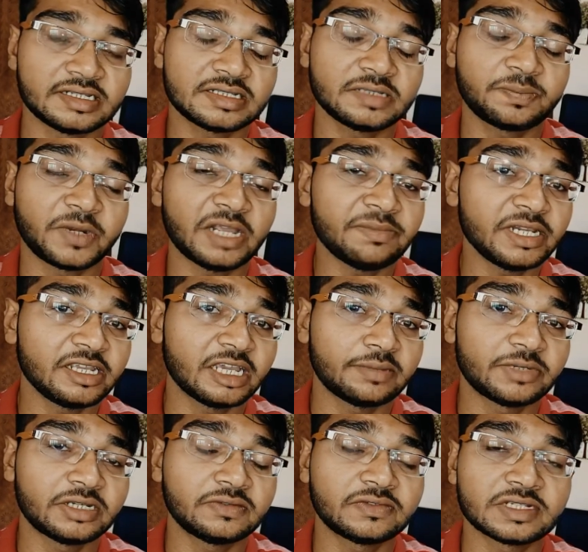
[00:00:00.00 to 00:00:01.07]
the primary
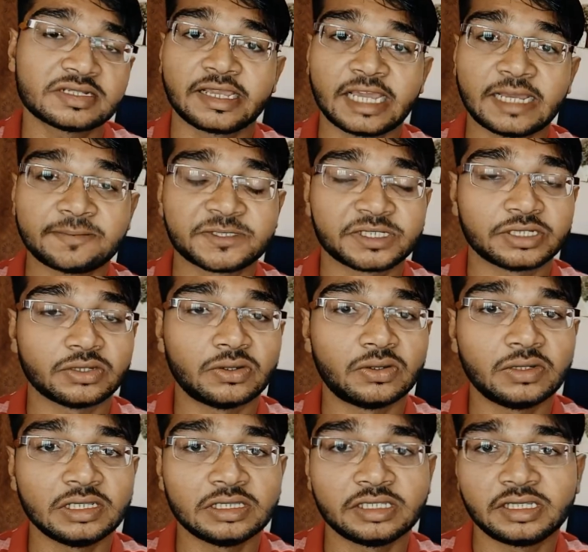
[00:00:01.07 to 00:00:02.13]
camera was capturing
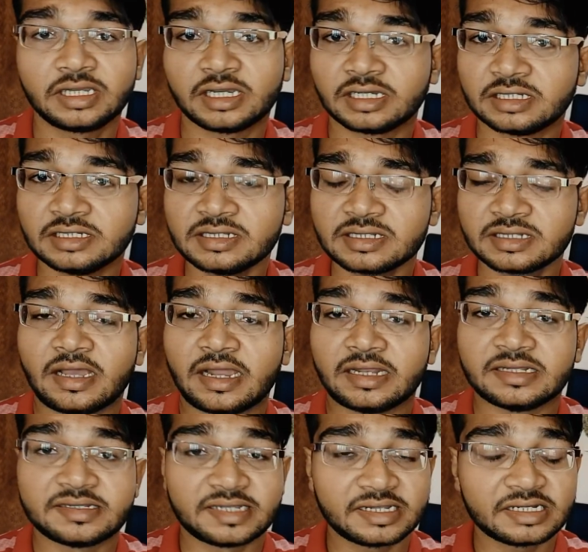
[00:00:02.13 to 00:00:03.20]
all the colors and the
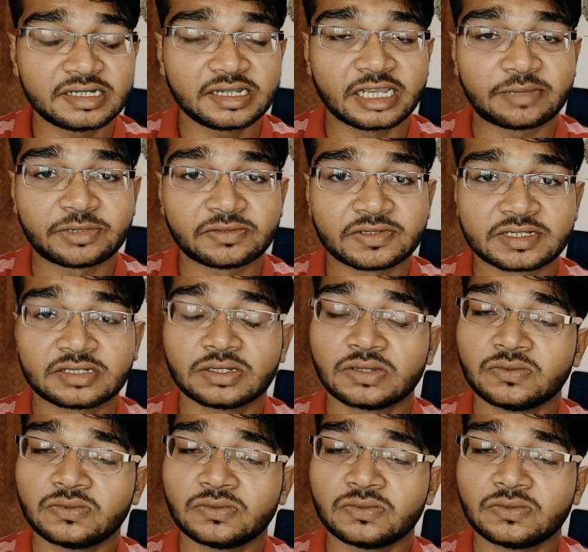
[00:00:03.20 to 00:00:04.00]
secondary camera was